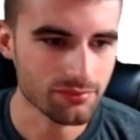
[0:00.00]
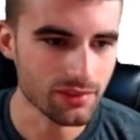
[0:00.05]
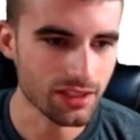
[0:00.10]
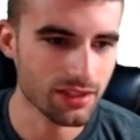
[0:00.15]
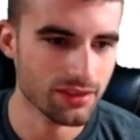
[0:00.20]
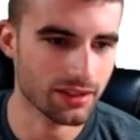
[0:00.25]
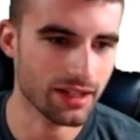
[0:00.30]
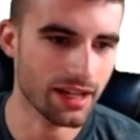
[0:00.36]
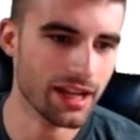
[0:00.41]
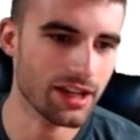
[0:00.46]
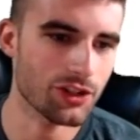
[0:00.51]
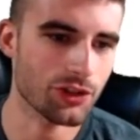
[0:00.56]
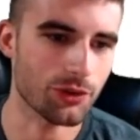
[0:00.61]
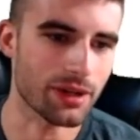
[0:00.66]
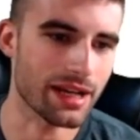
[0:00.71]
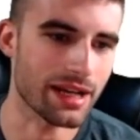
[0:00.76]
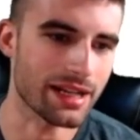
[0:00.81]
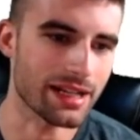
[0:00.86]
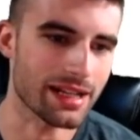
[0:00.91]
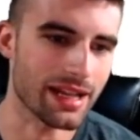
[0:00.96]
And then Andrew
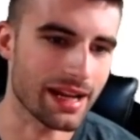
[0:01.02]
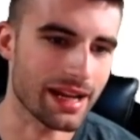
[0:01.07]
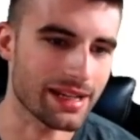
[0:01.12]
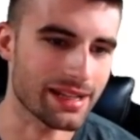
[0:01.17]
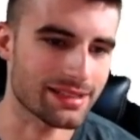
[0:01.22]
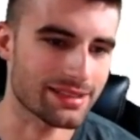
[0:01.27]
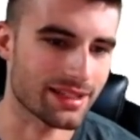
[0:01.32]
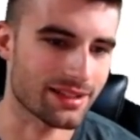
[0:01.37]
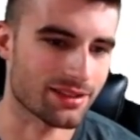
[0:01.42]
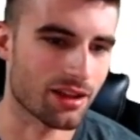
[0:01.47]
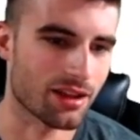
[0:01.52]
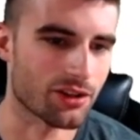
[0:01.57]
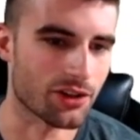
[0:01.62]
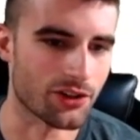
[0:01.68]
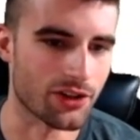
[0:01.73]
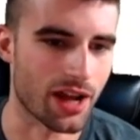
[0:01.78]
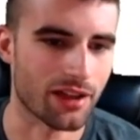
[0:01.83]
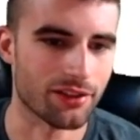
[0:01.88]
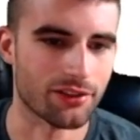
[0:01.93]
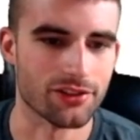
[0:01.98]
Heaney,
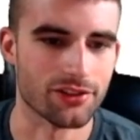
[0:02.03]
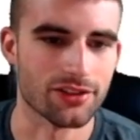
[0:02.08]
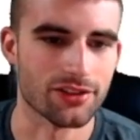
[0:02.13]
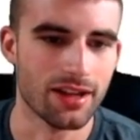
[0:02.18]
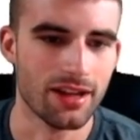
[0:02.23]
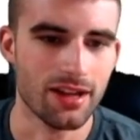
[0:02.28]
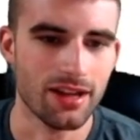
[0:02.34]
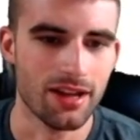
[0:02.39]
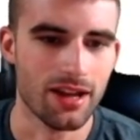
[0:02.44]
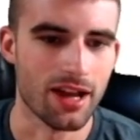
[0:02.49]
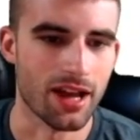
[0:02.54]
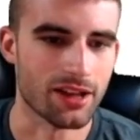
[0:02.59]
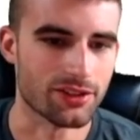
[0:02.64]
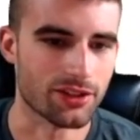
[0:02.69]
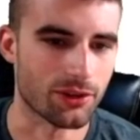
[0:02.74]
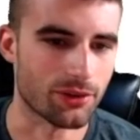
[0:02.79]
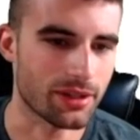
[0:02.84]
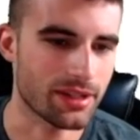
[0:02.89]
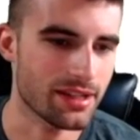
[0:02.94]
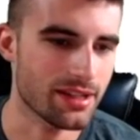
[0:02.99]
$8,600.
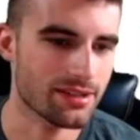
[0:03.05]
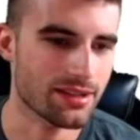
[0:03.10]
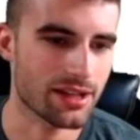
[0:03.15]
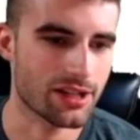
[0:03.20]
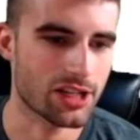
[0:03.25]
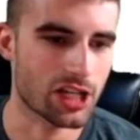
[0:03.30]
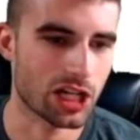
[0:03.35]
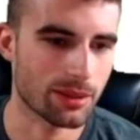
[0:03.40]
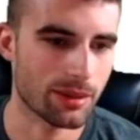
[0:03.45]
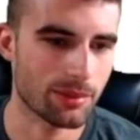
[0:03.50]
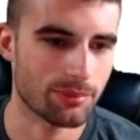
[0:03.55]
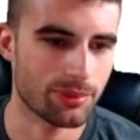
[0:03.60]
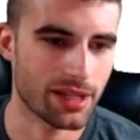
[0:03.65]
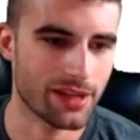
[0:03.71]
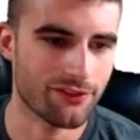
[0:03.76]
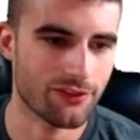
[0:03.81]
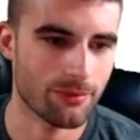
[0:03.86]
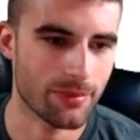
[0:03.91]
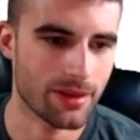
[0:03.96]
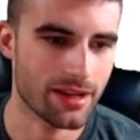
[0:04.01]
So he is a tournament play
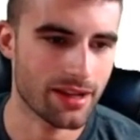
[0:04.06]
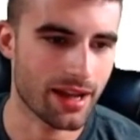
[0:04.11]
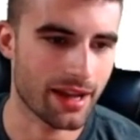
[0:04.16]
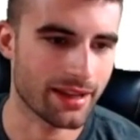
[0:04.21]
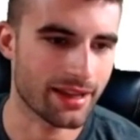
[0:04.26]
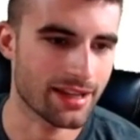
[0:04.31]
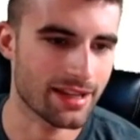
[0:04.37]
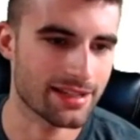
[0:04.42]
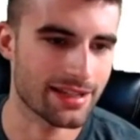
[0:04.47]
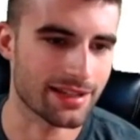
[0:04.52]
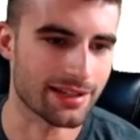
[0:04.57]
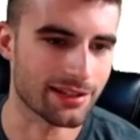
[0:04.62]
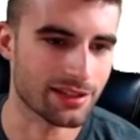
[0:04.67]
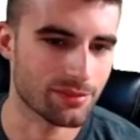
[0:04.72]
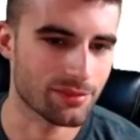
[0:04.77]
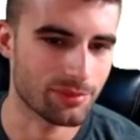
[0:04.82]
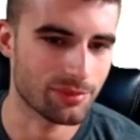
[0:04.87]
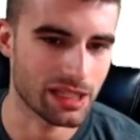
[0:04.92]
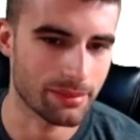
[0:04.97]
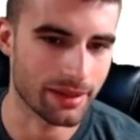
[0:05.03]
for me. I guess you
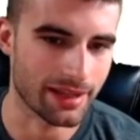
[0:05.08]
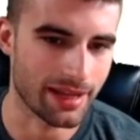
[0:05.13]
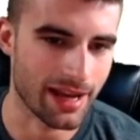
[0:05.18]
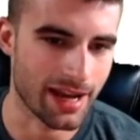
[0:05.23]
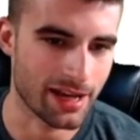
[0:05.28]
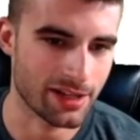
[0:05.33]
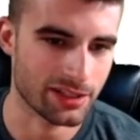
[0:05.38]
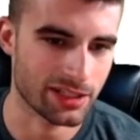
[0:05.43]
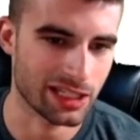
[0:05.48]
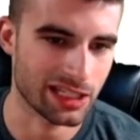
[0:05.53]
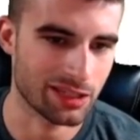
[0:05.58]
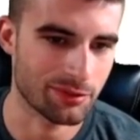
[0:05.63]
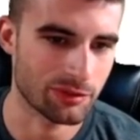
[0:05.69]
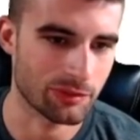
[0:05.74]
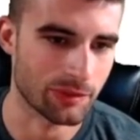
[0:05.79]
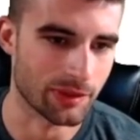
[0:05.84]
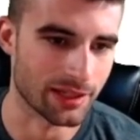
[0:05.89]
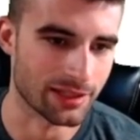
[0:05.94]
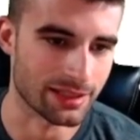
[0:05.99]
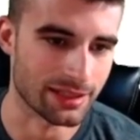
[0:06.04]
could play him in cash games
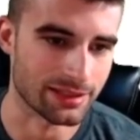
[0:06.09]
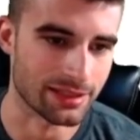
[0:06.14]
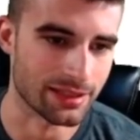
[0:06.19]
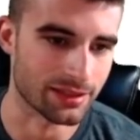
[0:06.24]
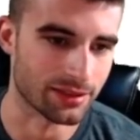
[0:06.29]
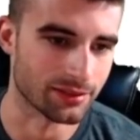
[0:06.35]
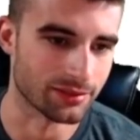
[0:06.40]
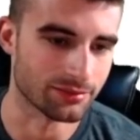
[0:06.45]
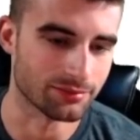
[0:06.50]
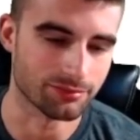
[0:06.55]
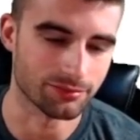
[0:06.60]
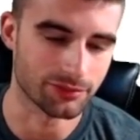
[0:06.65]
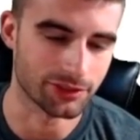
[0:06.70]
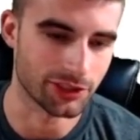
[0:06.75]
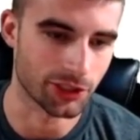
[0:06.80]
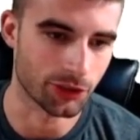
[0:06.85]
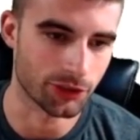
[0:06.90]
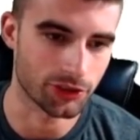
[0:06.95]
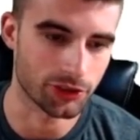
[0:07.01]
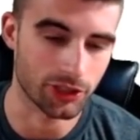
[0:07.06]
because I think the
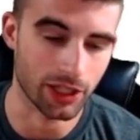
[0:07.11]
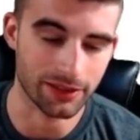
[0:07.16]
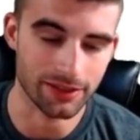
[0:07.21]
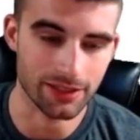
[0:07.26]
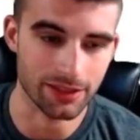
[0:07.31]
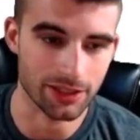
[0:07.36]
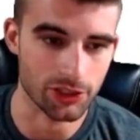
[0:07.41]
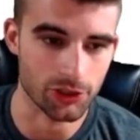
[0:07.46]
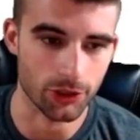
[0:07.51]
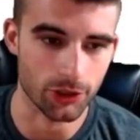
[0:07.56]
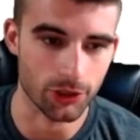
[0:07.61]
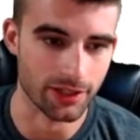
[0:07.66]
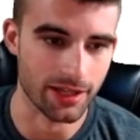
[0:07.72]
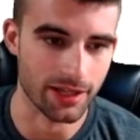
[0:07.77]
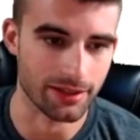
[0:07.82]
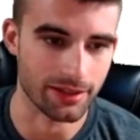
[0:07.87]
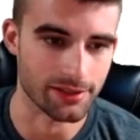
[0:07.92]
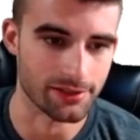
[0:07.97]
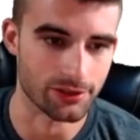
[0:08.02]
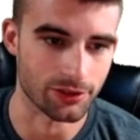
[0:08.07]
New York
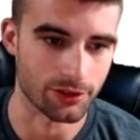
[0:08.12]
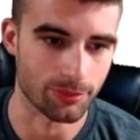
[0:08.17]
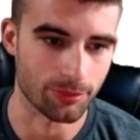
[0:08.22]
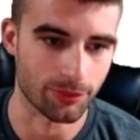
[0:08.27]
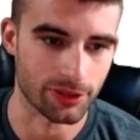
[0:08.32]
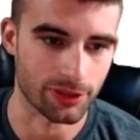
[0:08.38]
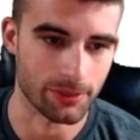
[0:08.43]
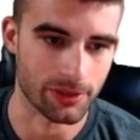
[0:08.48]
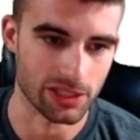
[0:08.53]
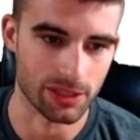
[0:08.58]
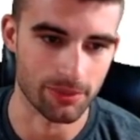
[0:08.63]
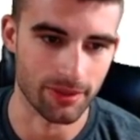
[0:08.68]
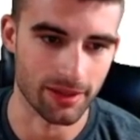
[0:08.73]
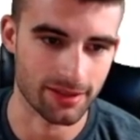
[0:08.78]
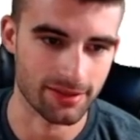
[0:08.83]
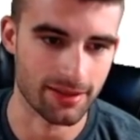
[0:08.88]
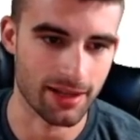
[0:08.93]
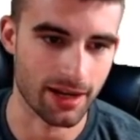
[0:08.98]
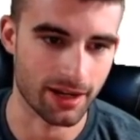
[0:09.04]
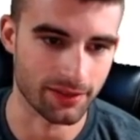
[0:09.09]
Yankees are pretty much the
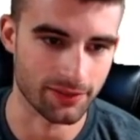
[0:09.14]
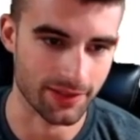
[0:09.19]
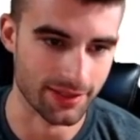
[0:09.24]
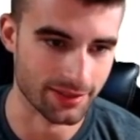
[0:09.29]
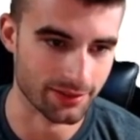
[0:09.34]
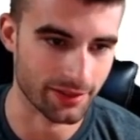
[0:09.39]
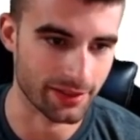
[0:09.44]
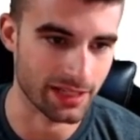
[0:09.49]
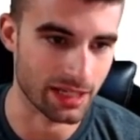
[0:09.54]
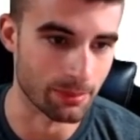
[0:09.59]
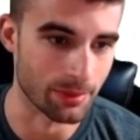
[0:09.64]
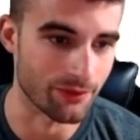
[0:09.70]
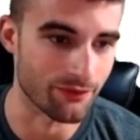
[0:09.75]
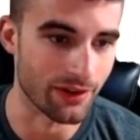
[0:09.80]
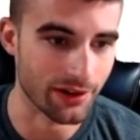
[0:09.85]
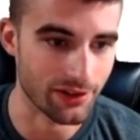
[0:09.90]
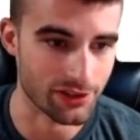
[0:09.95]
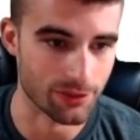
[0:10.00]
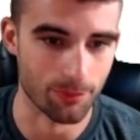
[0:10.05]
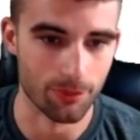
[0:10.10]
best stack on the slate, and I'd be
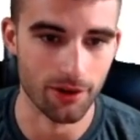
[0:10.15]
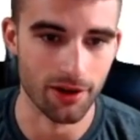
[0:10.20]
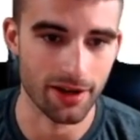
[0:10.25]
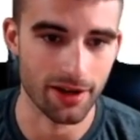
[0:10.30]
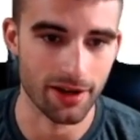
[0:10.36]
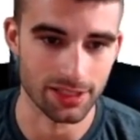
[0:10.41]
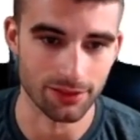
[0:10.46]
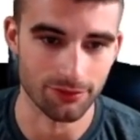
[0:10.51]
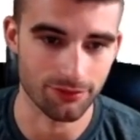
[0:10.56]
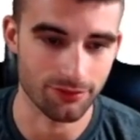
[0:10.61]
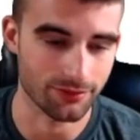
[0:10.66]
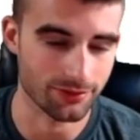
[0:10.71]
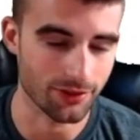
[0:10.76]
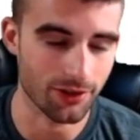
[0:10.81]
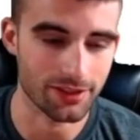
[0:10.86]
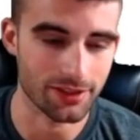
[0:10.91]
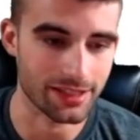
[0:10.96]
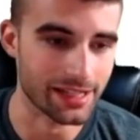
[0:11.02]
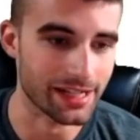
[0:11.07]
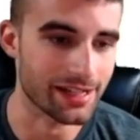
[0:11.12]
very surprised if, as
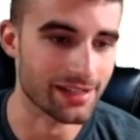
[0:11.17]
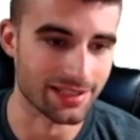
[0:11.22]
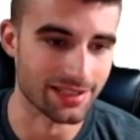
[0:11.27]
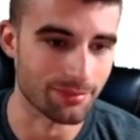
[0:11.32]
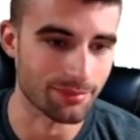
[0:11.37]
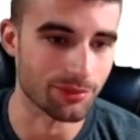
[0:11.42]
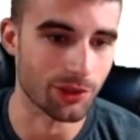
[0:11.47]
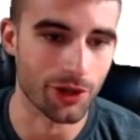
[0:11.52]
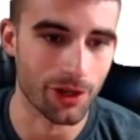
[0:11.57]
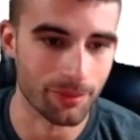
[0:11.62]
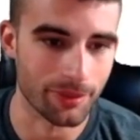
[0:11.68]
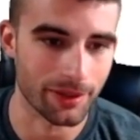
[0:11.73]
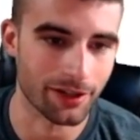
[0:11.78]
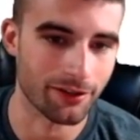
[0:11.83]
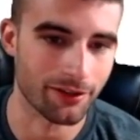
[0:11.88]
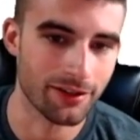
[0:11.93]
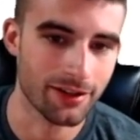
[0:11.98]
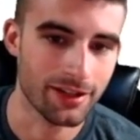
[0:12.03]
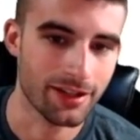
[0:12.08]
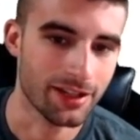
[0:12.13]
long as he doesn't get blown up
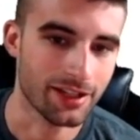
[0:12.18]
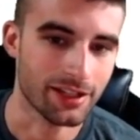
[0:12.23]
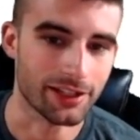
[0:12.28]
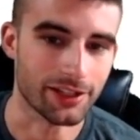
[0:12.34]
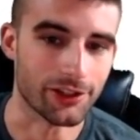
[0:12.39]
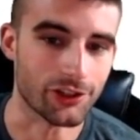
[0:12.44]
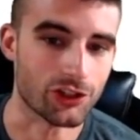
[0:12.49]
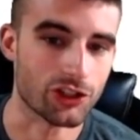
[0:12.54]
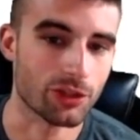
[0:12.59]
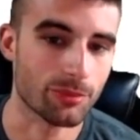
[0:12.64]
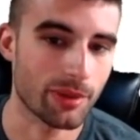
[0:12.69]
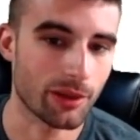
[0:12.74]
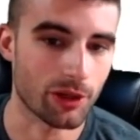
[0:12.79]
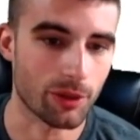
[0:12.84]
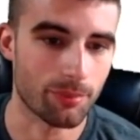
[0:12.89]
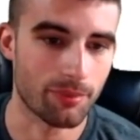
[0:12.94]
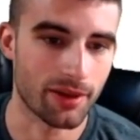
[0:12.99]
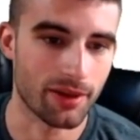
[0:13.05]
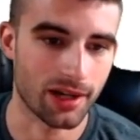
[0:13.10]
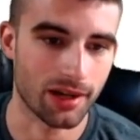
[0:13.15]
here, he should be able
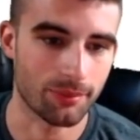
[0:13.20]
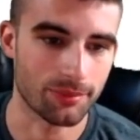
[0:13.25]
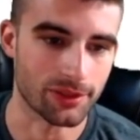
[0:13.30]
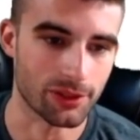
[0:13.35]
to pick up